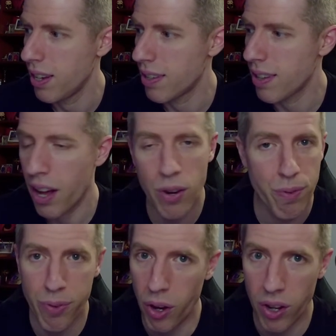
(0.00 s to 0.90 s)
It's not her
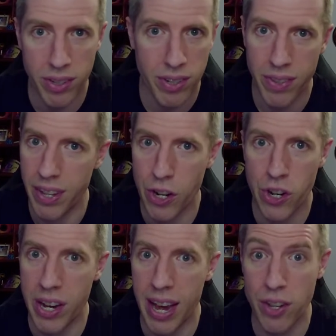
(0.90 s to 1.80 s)
fault that
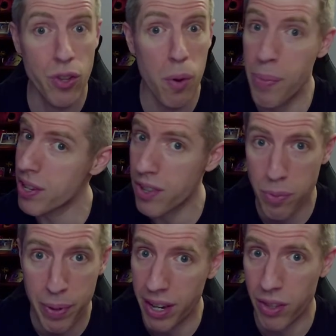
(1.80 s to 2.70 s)
she has no
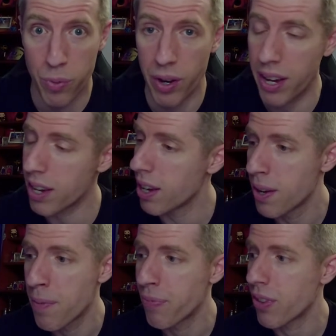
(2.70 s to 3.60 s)
business being in the ring
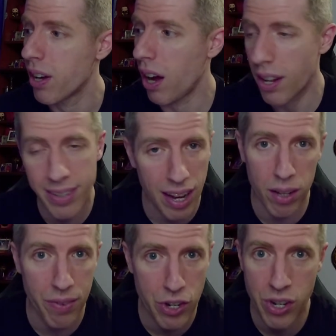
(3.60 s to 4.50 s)
on
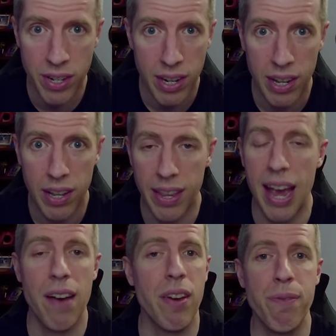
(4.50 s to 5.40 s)
television.
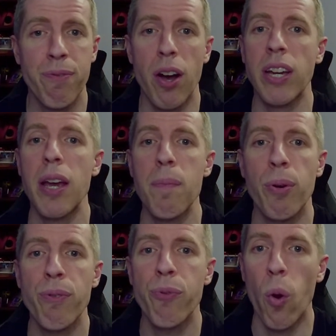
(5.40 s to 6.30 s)
They have a fucking
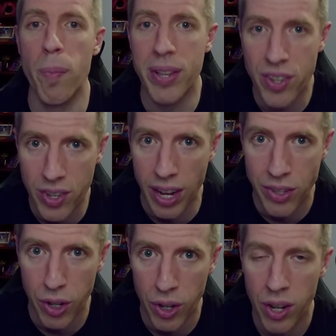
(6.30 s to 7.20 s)
performance
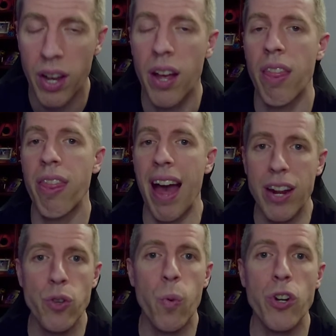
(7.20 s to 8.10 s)
center.
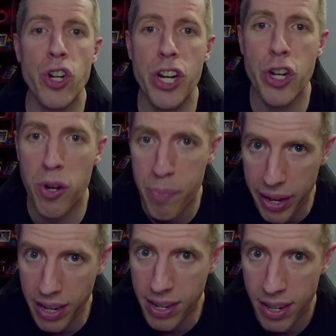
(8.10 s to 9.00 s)
That is where she should
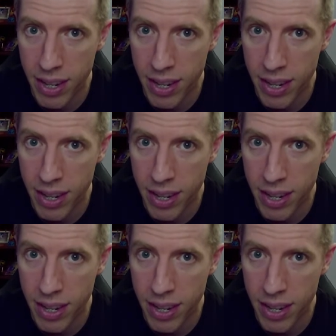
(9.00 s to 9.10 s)
be.